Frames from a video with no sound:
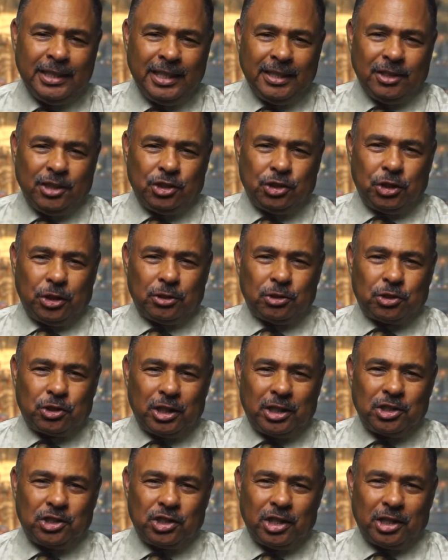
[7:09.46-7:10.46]
This year's
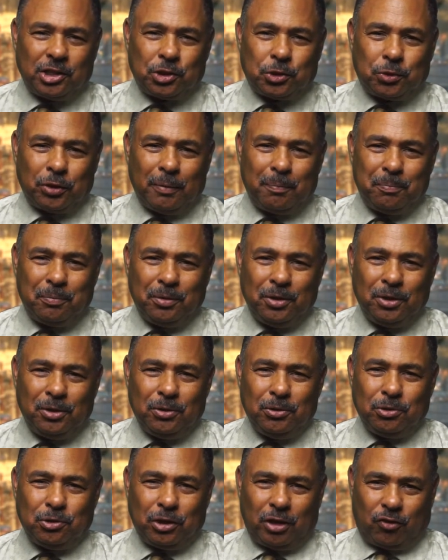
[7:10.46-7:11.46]
Sunset Strip
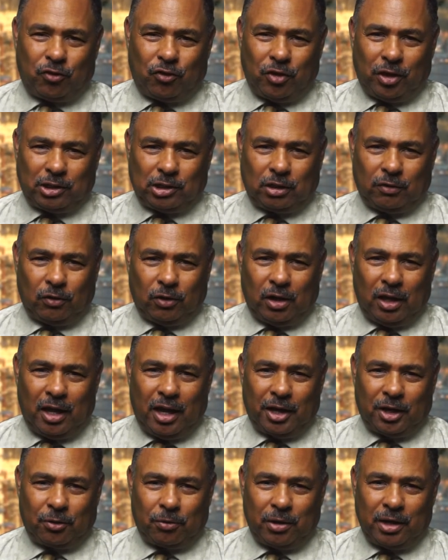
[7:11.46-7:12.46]
Music Festival
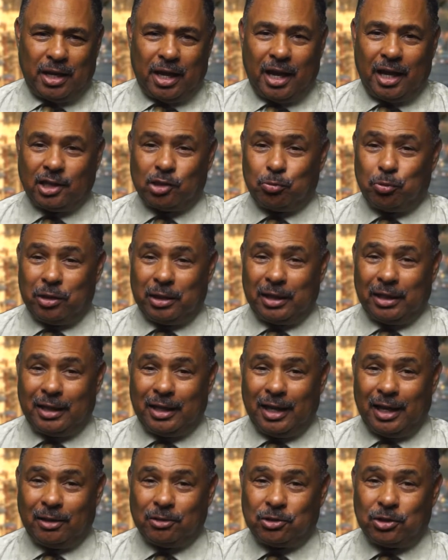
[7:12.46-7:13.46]
honoree has been
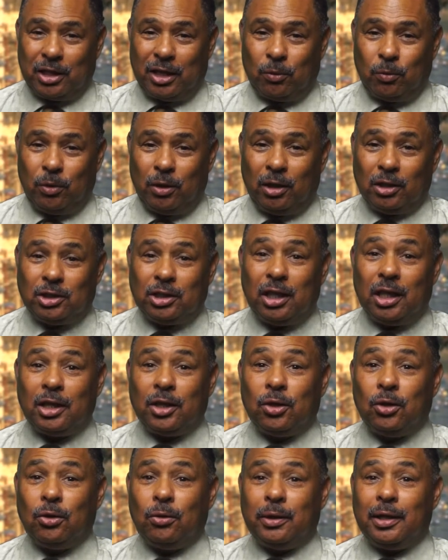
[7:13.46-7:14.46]
announced, and we'll tell
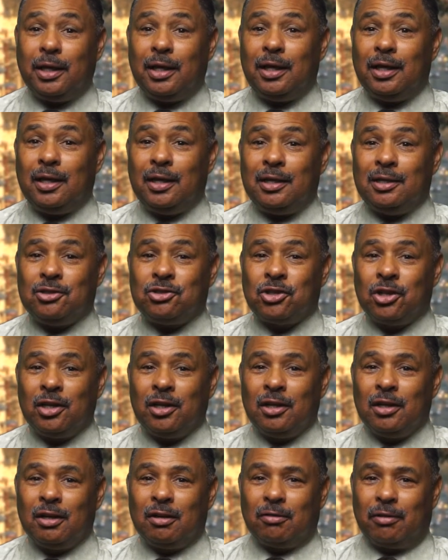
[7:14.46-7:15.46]
you who it is
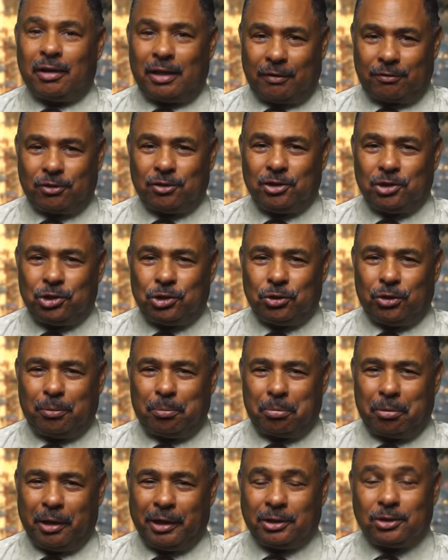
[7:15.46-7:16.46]
right after this short
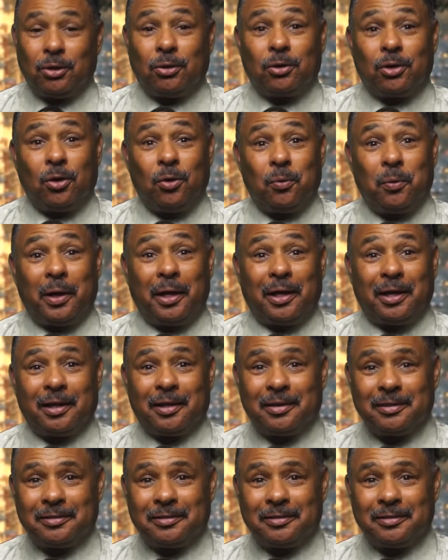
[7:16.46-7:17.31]
break. Don't go away.